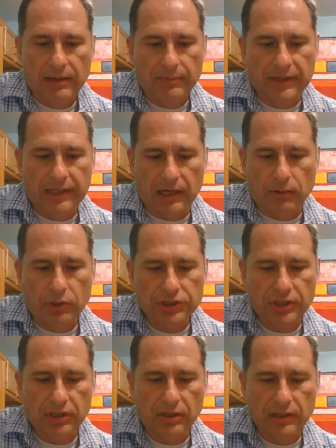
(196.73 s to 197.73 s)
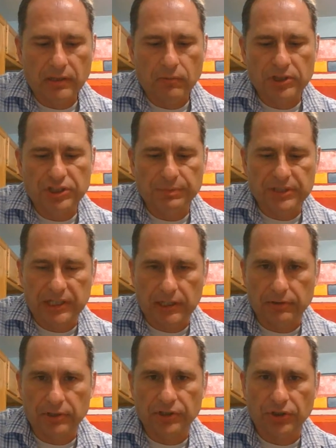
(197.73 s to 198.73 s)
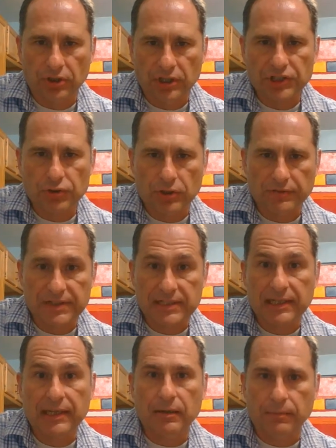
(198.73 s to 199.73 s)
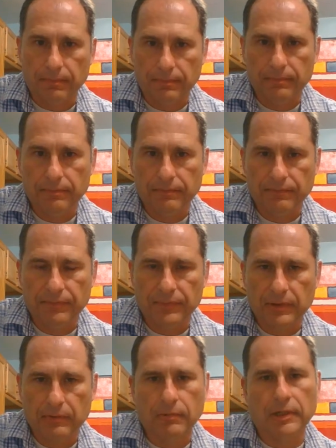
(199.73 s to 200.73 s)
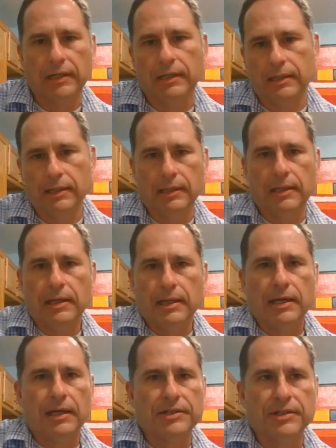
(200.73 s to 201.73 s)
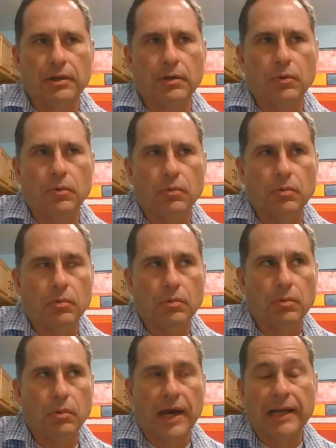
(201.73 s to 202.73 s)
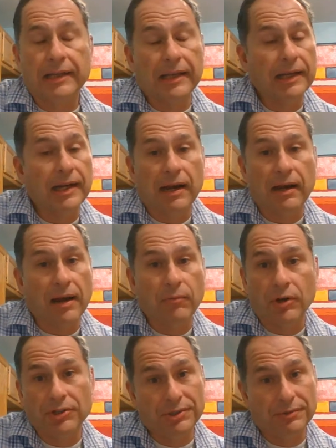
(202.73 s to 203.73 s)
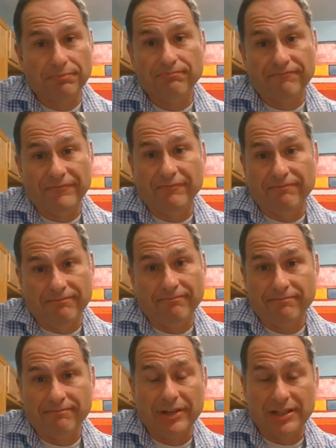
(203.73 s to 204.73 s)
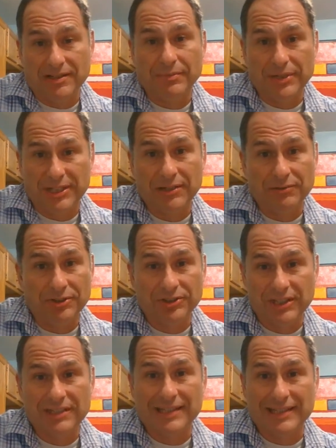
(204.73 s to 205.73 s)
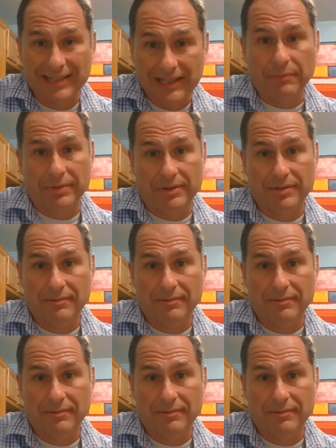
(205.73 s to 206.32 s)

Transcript: But then I want you to look at which material you're going to sort of skim, right? And then I want you to pick some material just to skip.